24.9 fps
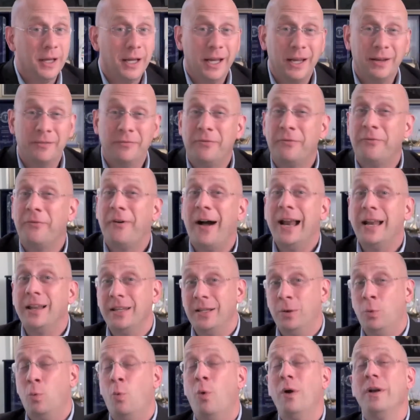And
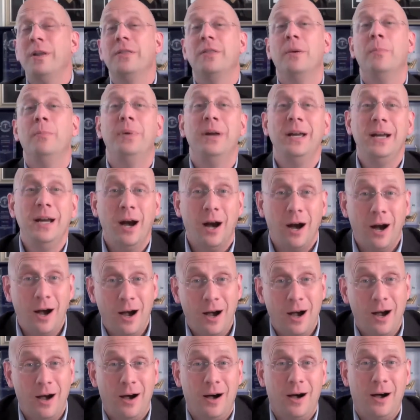finally, one of the big
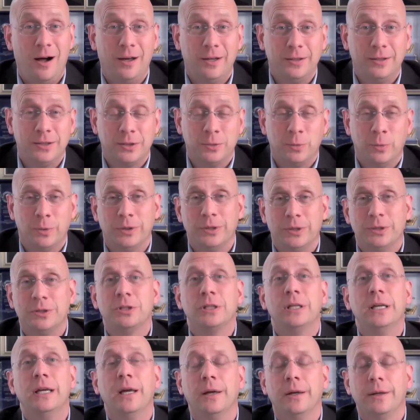ahas was
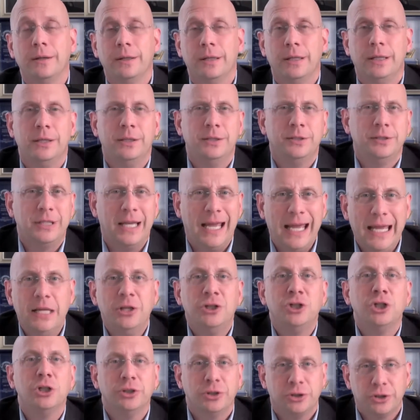his
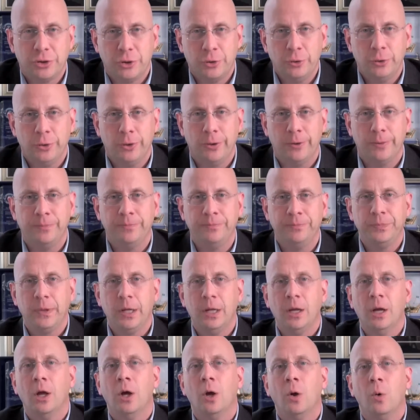agent Scooter.
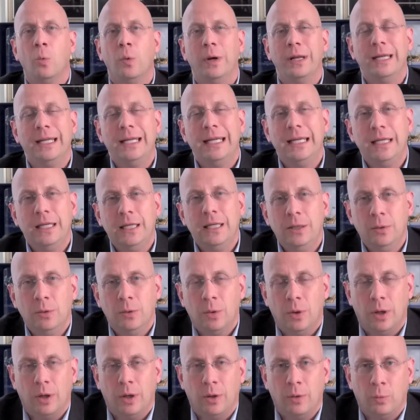When he
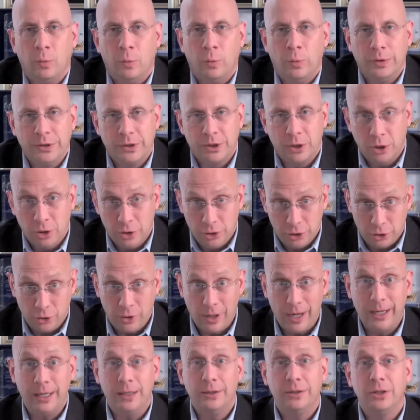was
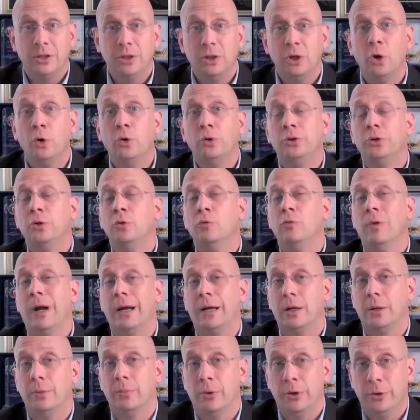trying to go to
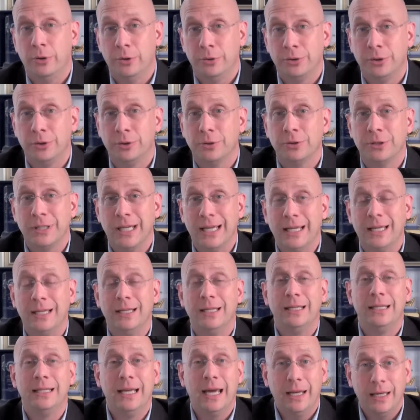record producers
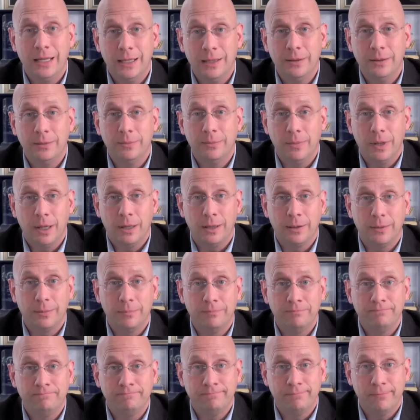and get him
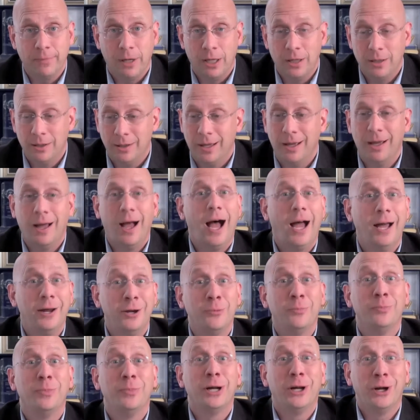
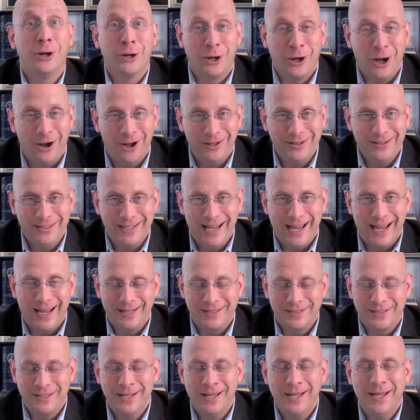higher, bigger
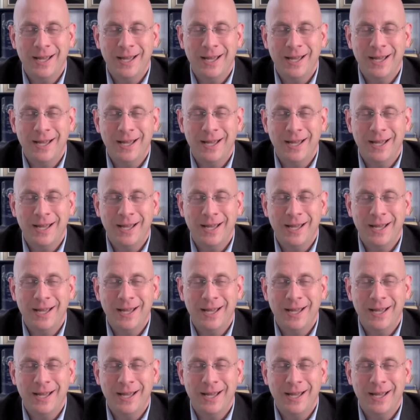contacts,